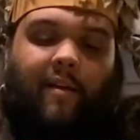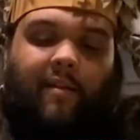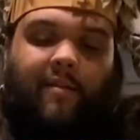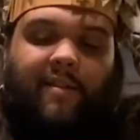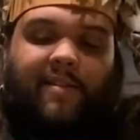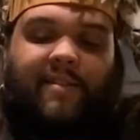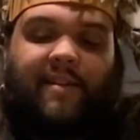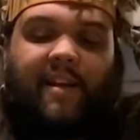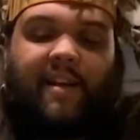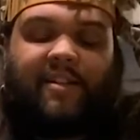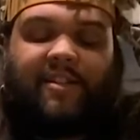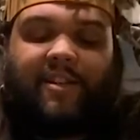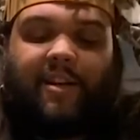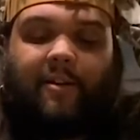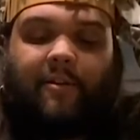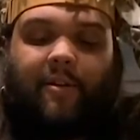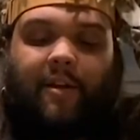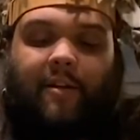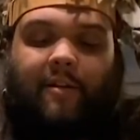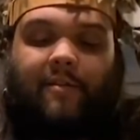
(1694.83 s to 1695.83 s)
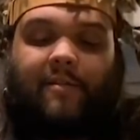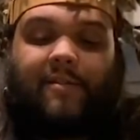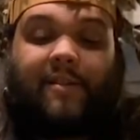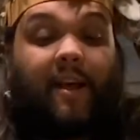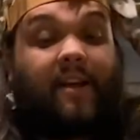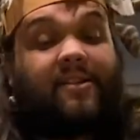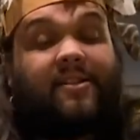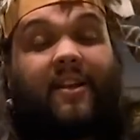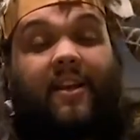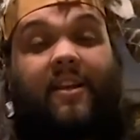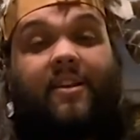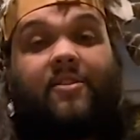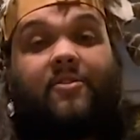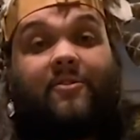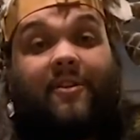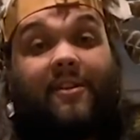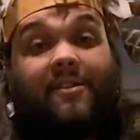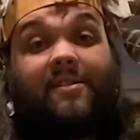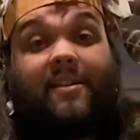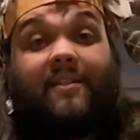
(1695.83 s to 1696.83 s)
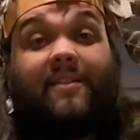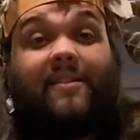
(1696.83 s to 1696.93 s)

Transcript: This next shell here is actually interesting.